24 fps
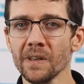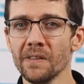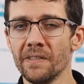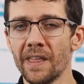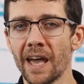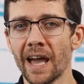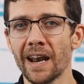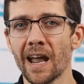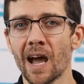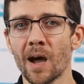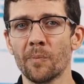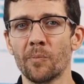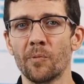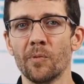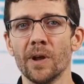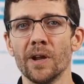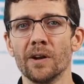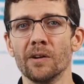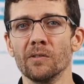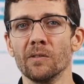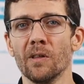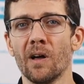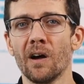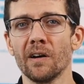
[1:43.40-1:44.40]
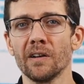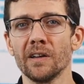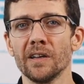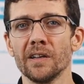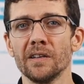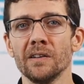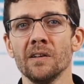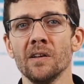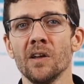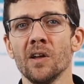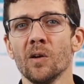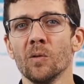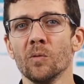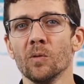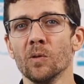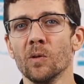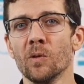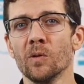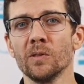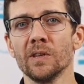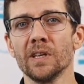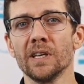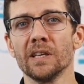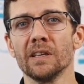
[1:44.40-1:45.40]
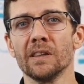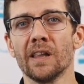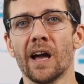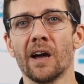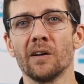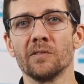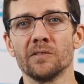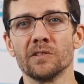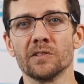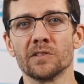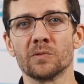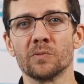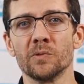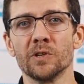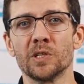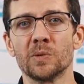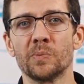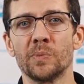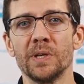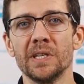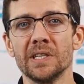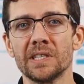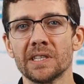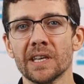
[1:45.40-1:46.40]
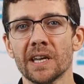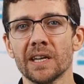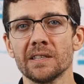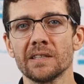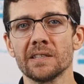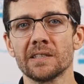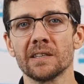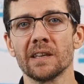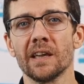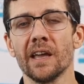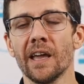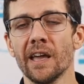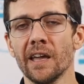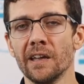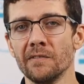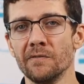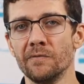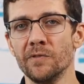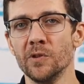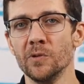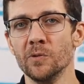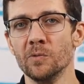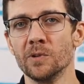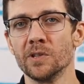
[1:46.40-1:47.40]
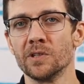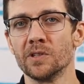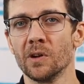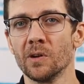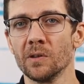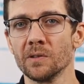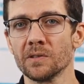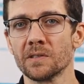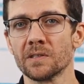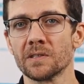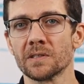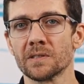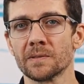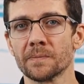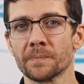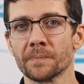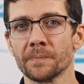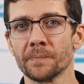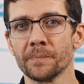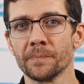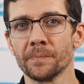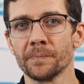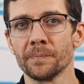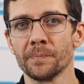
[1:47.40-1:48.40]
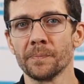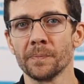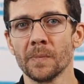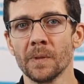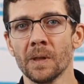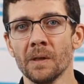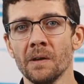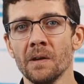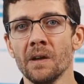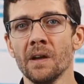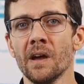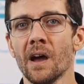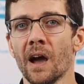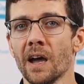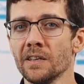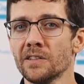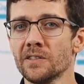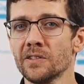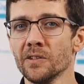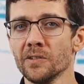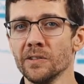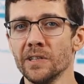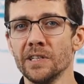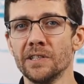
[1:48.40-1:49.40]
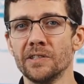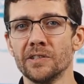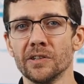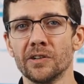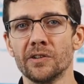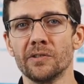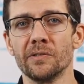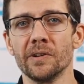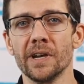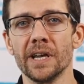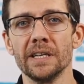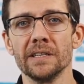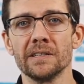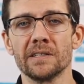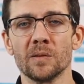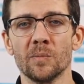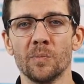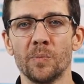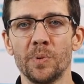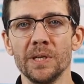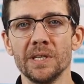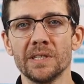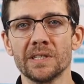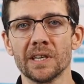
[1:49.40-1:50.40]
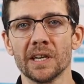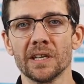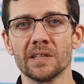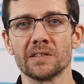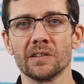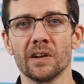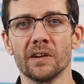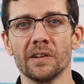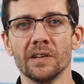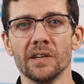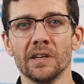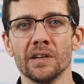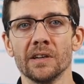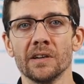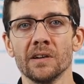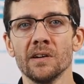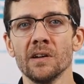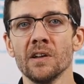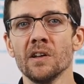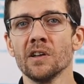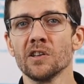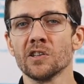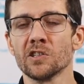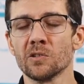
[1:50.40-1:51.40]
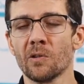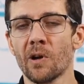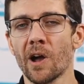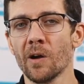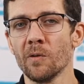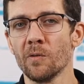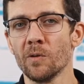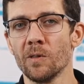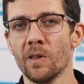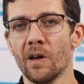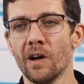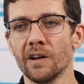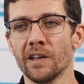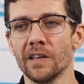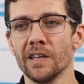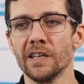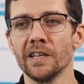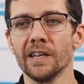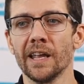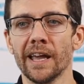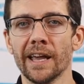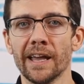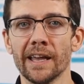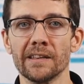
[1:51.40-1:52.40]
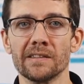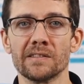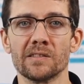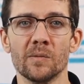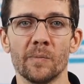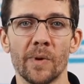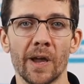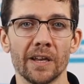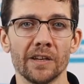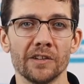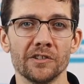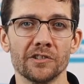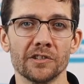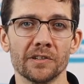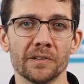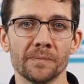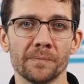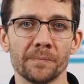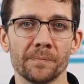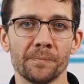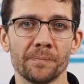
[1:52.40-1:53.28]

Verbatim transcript: That operator login will only allow to switch sets and view results. I still need to create some sets on here, so I will log in as the manager.